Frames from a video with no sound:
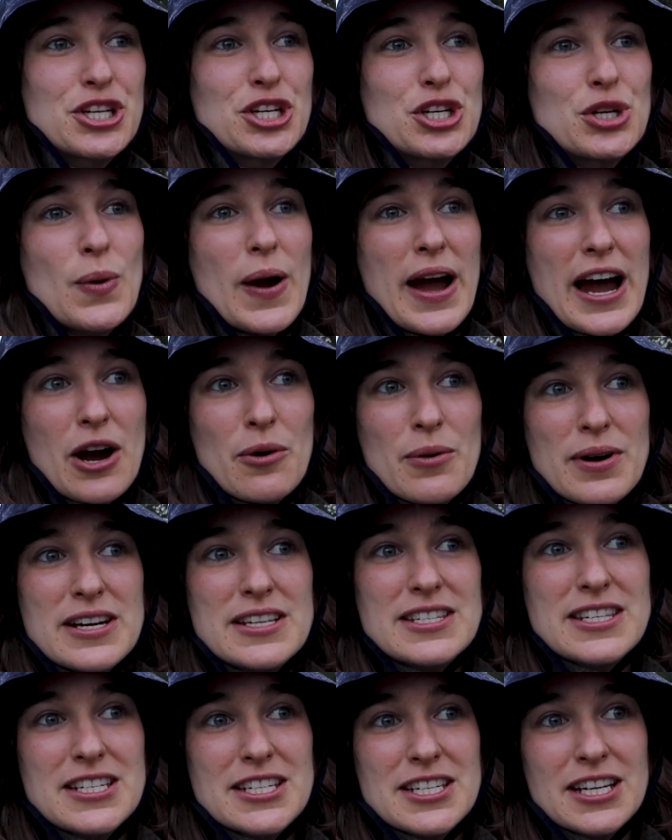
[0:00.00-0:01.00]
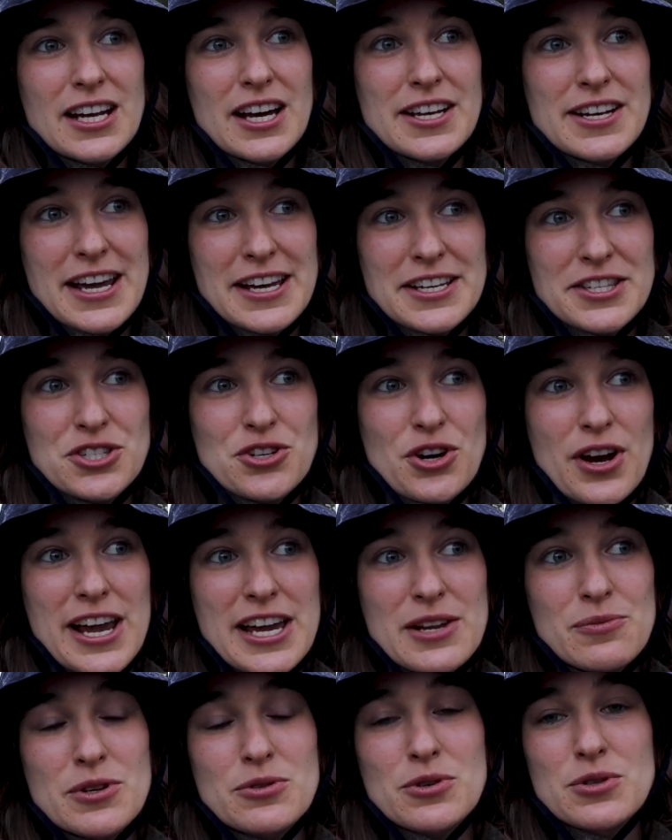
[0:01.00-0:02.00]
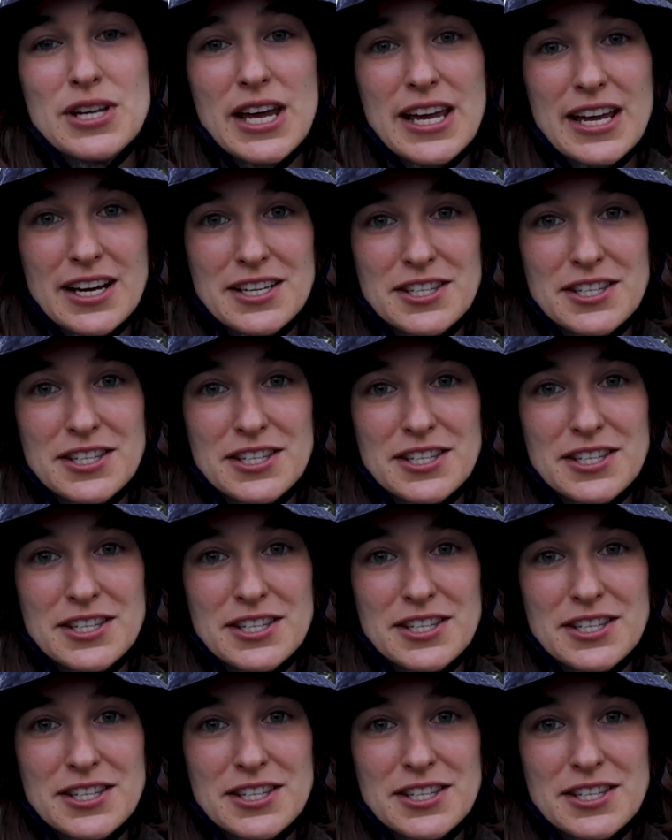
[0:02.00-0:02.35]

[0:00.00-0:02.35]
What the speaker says: 2 hours until our next train, which will take